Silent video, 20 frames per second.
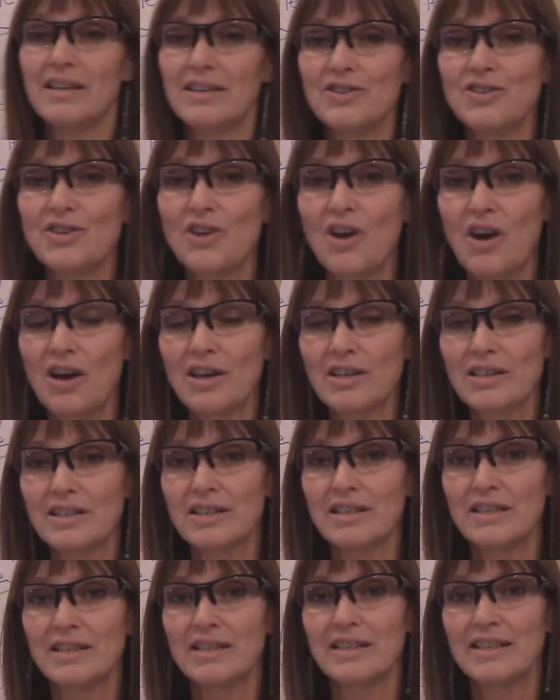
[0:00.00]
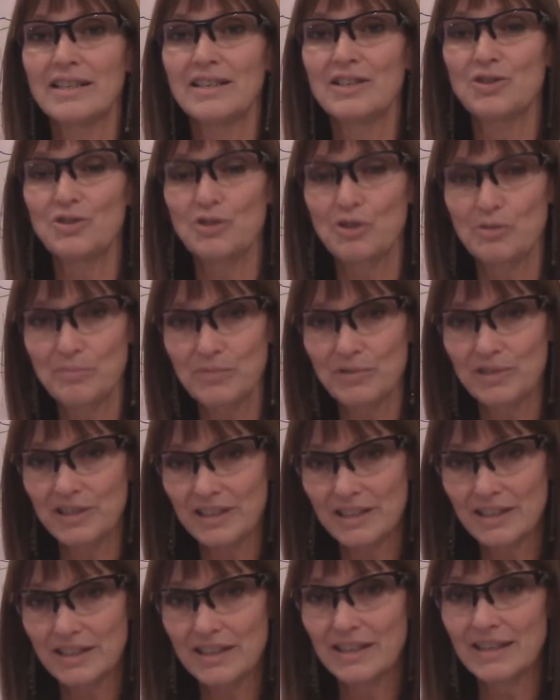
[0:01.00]
not
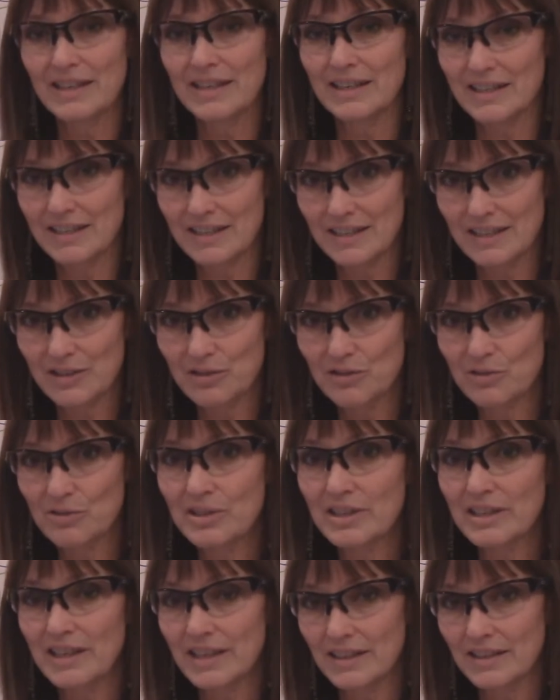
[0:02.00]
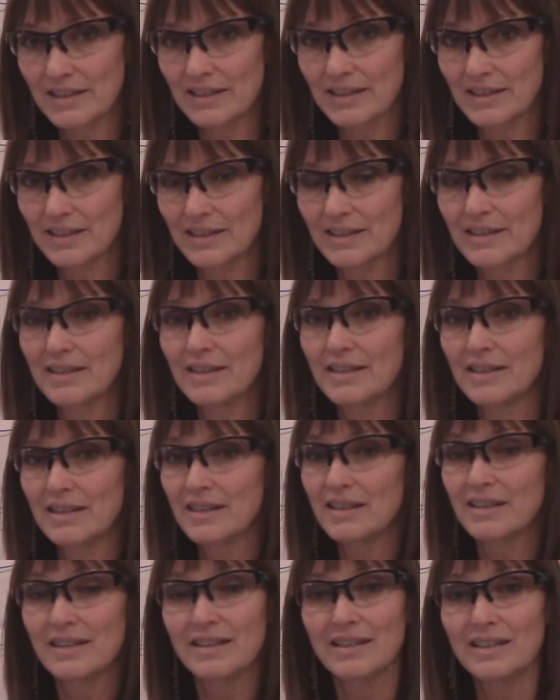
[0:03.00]
interpreted in its literal sense.
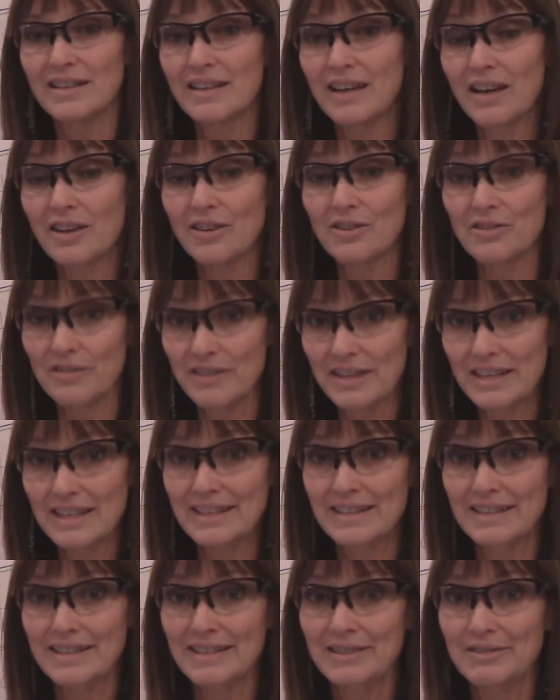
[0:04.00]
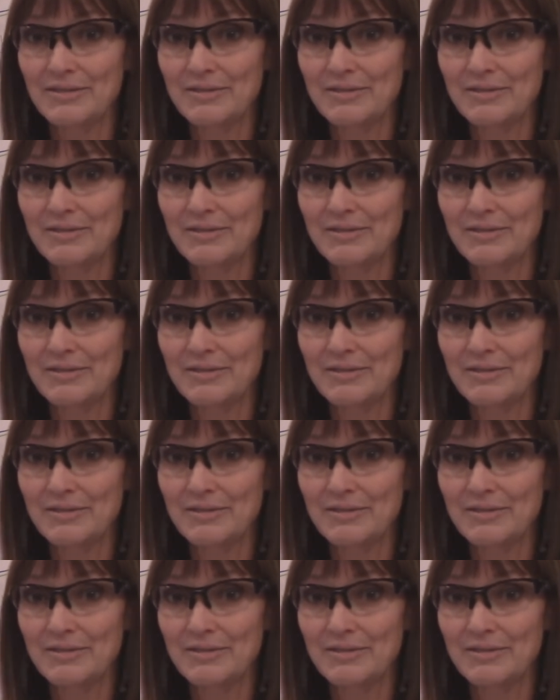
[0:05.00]
You gotta learn these.